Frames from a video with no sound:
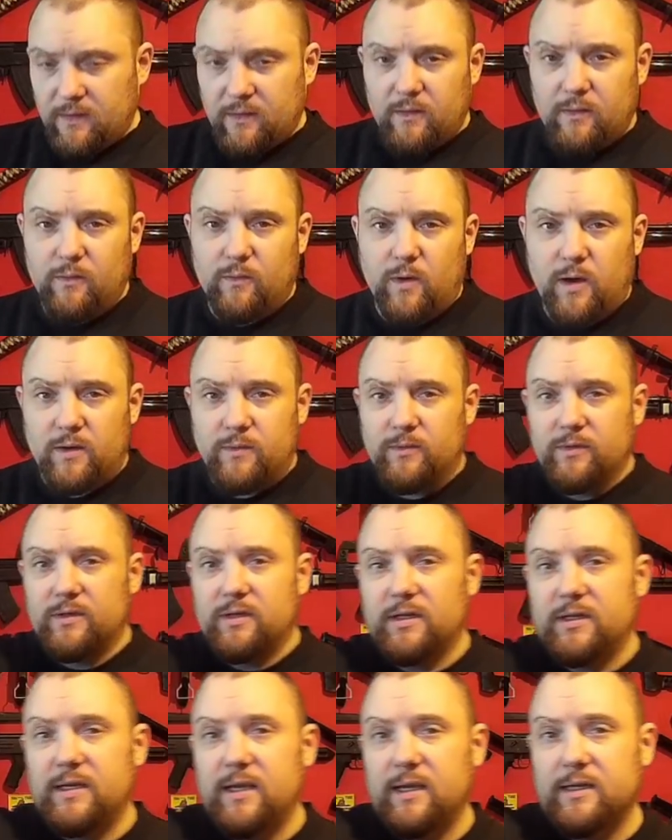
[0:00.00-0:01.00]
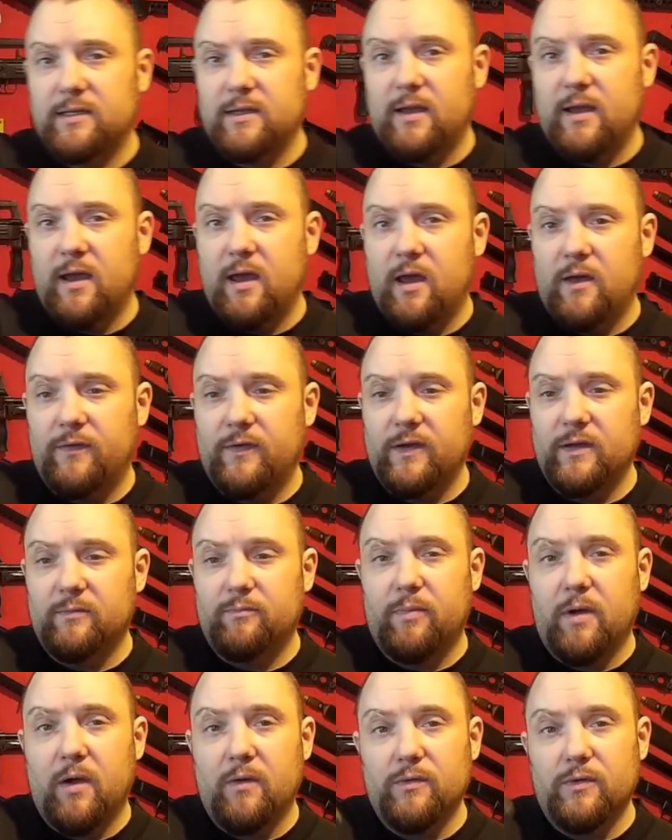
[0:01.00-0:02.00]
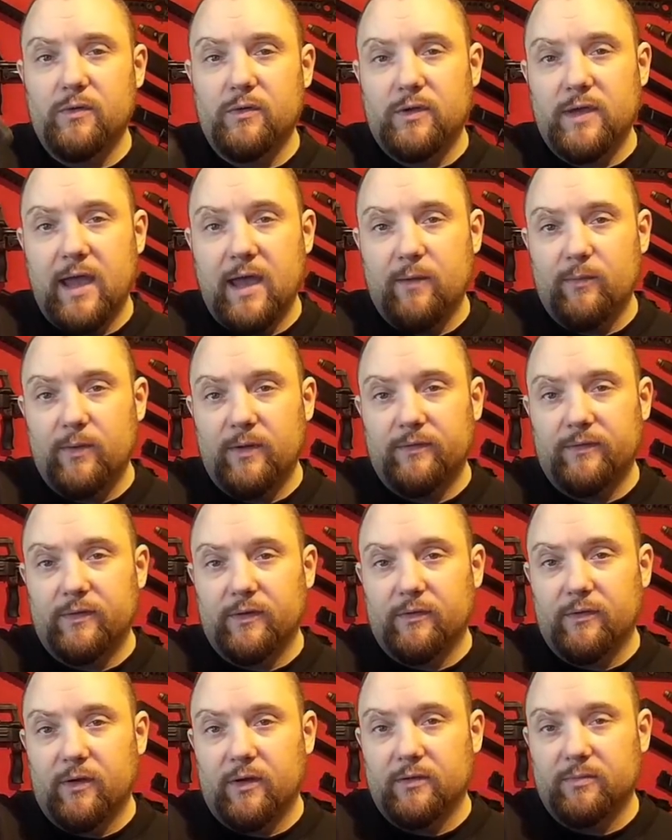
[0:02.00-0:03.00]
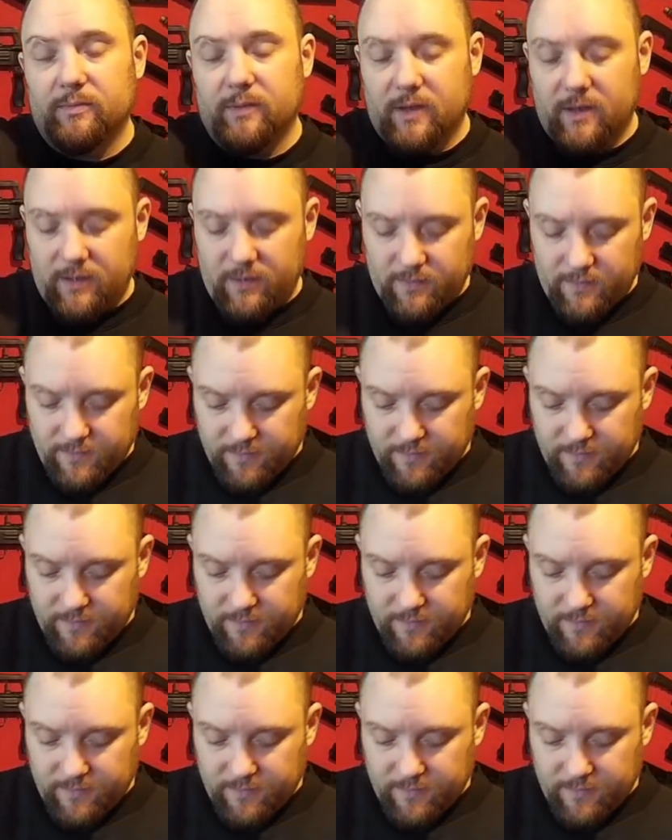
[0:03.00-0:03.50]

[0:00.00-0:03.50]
One was the 6.5 inch bolt you get with the crossbow.